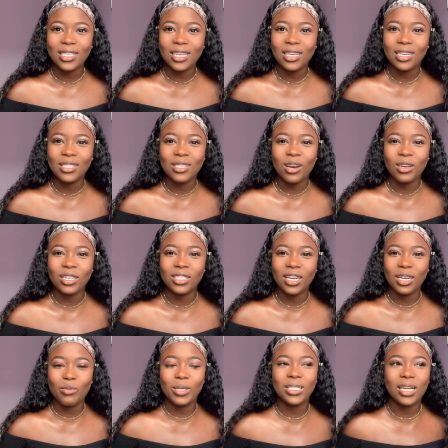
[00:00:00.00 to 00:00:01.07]
in this condition? They
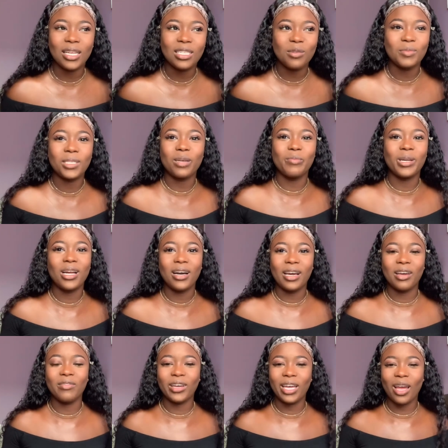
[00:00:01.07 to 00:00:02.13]
basically tell me that I'm not
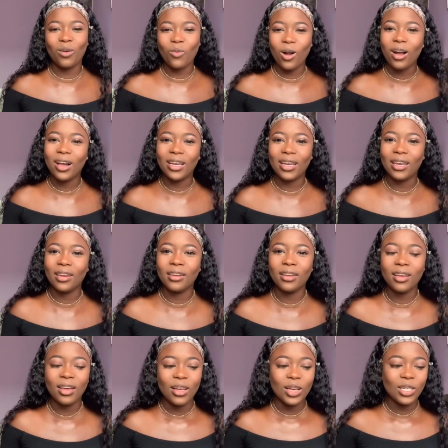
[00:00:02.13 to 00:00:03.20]
ever can walk again.
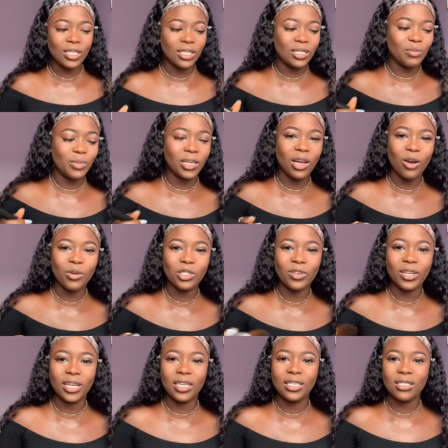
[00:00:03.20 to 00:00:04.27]
So to me, that was
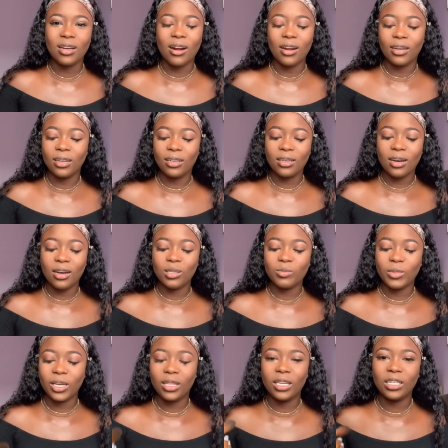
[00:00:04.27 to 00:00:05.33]
really disheartening, because I
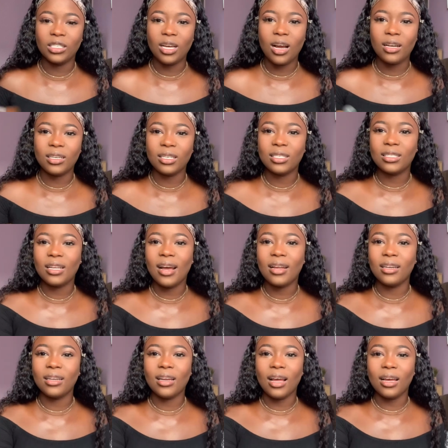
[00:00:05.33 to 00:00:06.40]
don't think she
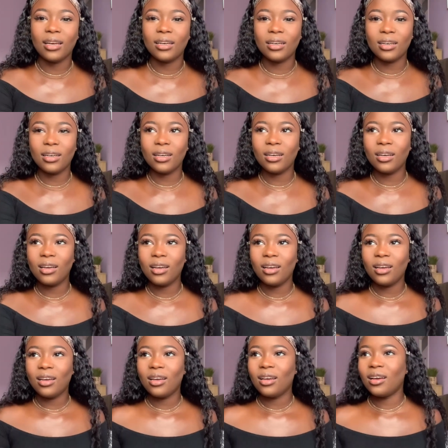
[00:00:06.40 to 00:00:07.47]
understand, like,
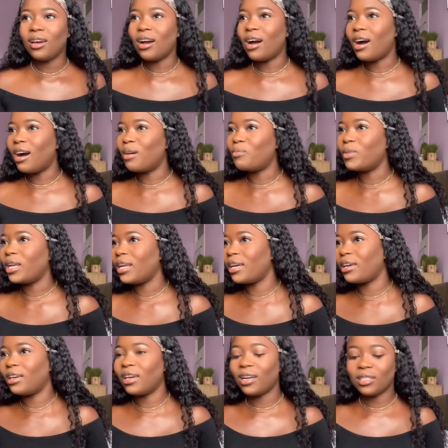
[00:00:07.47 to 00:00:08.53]
I'm a
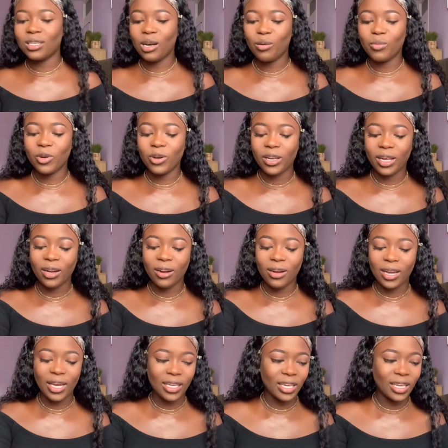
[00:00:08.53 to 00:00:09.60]
leg you talk about here.
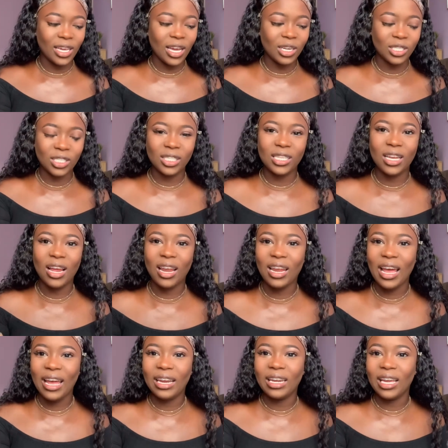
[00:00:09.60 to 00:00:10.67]
Like, you can't just say that
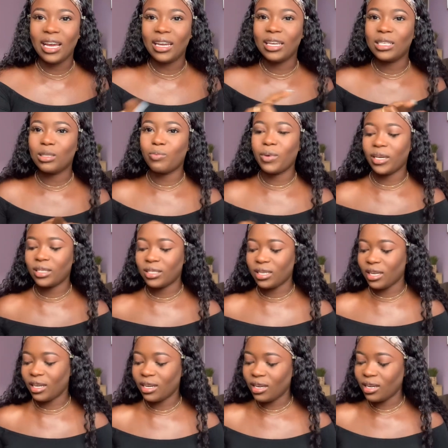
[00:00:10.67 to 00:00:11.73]
lightly and expect, say,